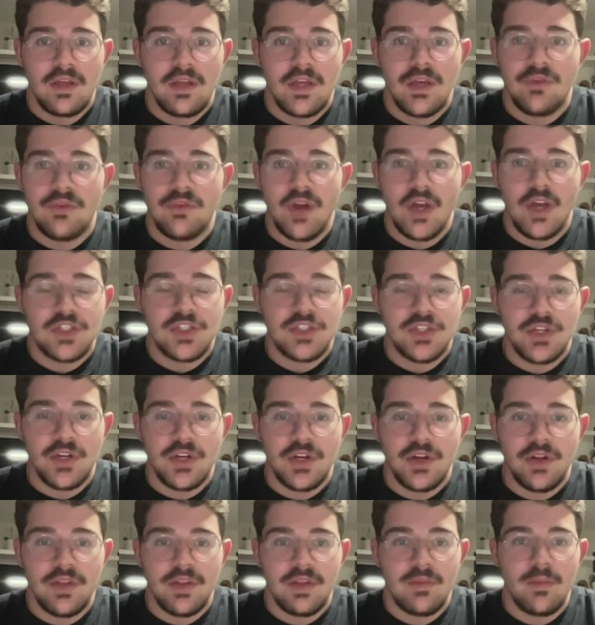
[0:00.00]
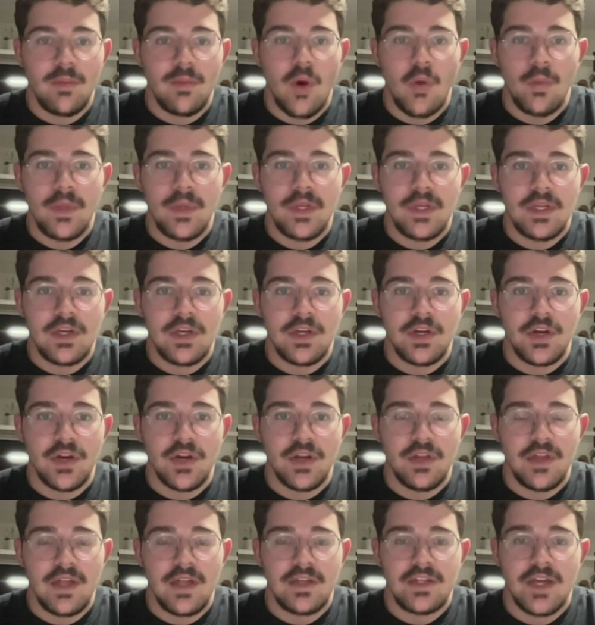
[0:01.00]
He rushed to her the moment he
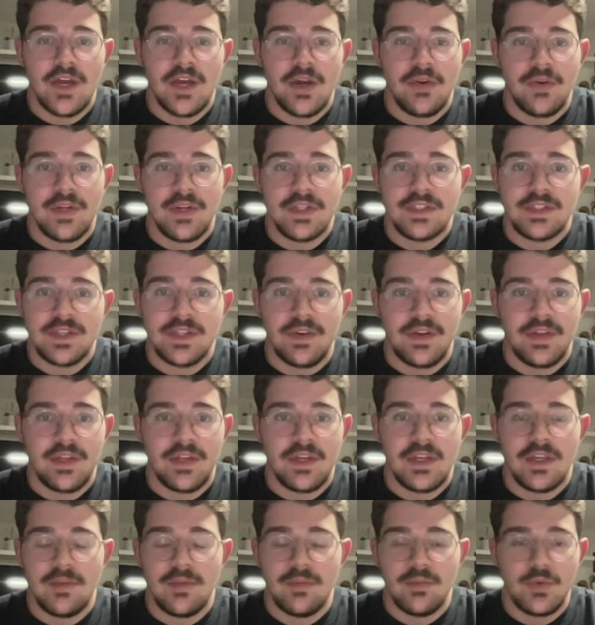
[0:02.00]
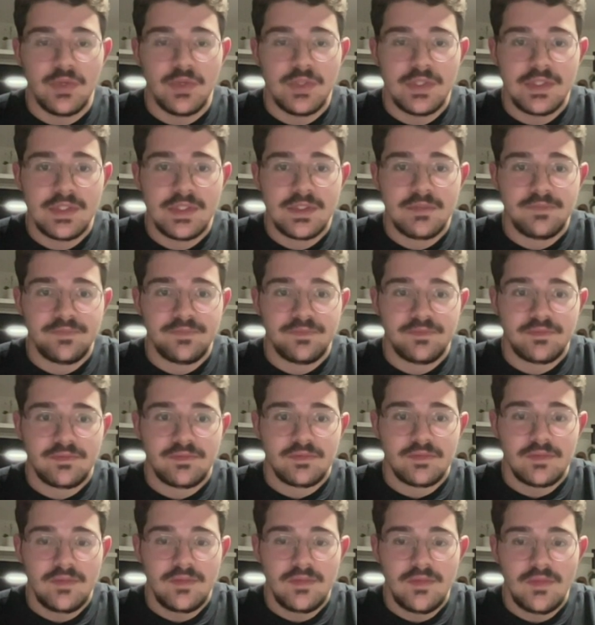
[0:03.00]
heard that terrorists are in the kibbutz.
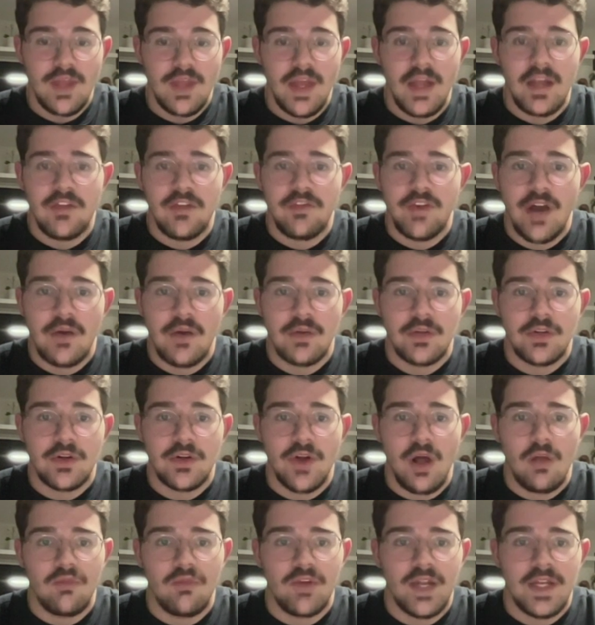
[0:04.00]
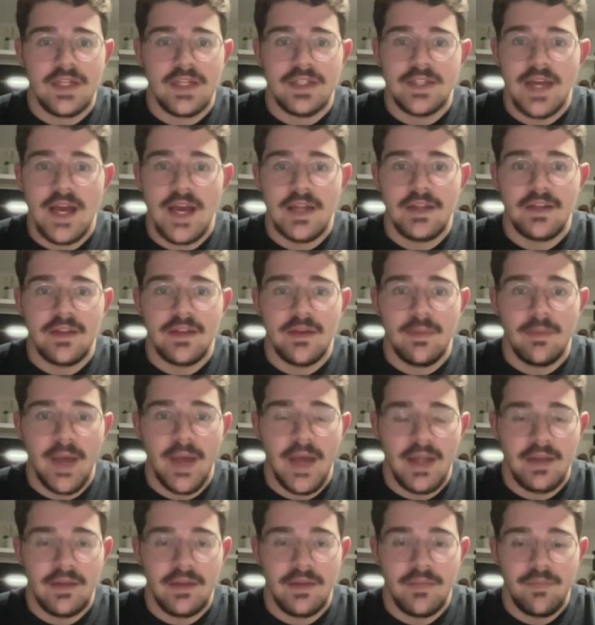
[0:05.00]
And he found her already dead in the
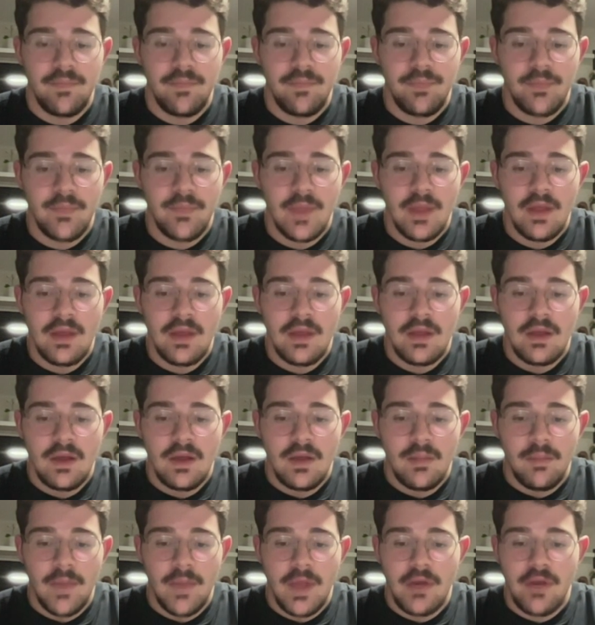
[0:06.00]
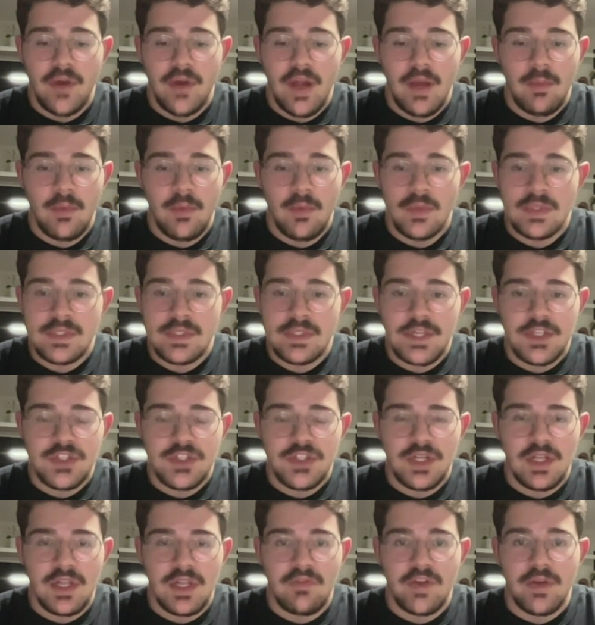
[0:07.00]
bed. My grandma was
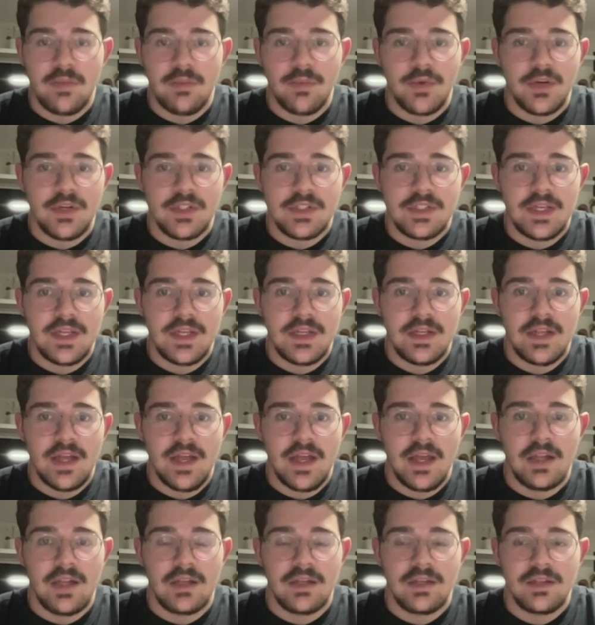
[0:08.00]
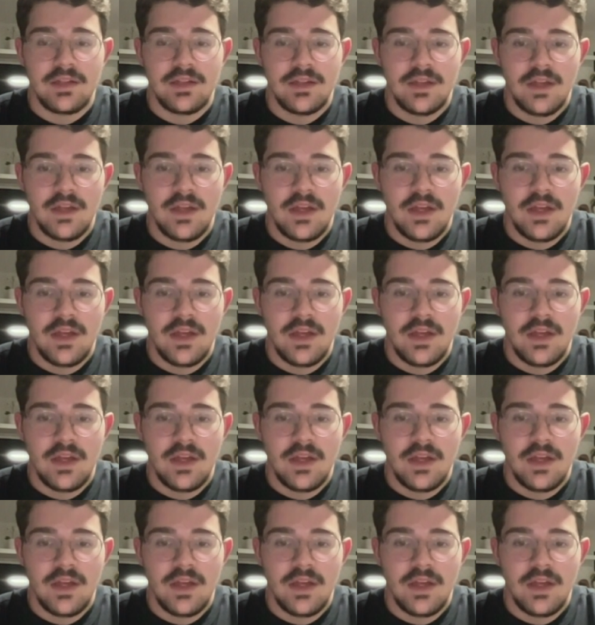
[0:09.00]
such a loving person, and